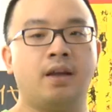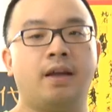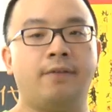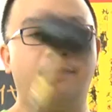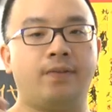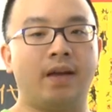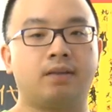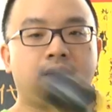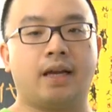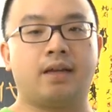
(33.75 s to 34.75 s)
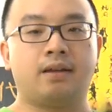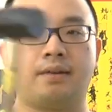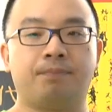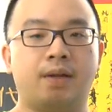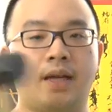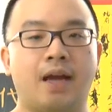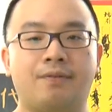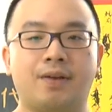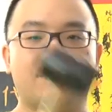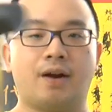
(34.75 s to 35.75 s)
It feels like pretty
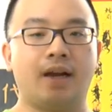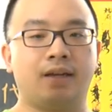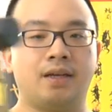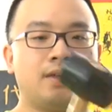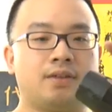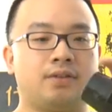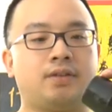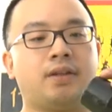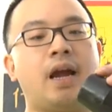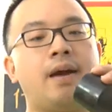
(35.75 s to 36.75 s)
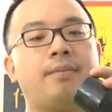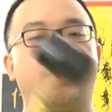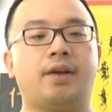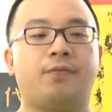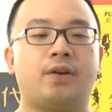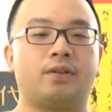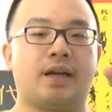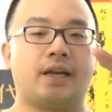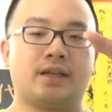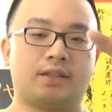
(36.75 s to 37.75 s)
heavy, right? The hammer, it feels
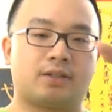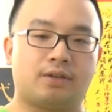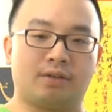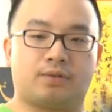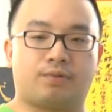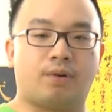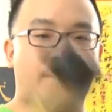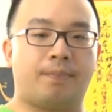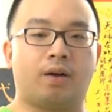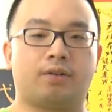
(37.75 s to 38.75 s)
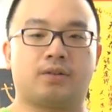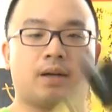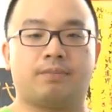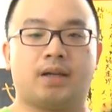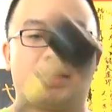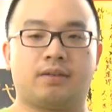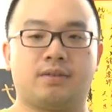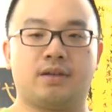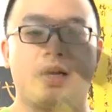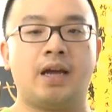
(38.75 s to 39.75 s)
like it's going to drop onto something,
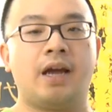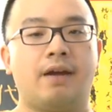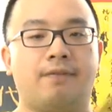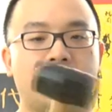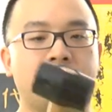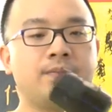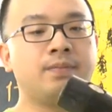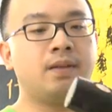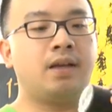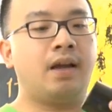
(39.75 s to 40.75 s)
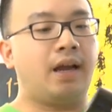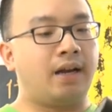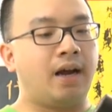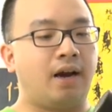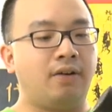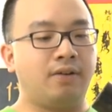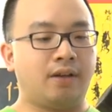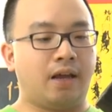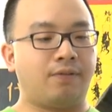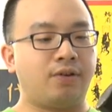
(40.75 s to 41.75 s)
okay, heavy. And now,
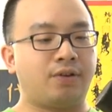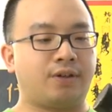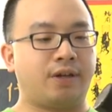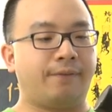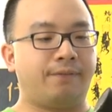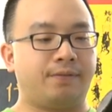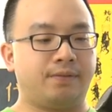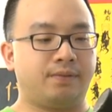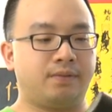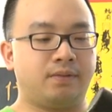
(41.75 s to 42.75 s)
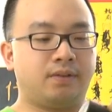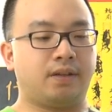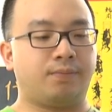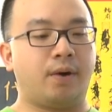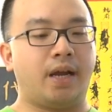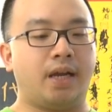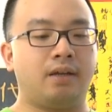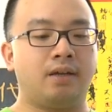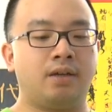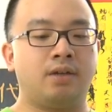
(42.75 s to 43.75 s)
if you shift the
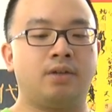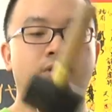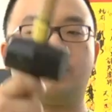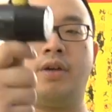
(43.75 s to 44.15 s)
weight to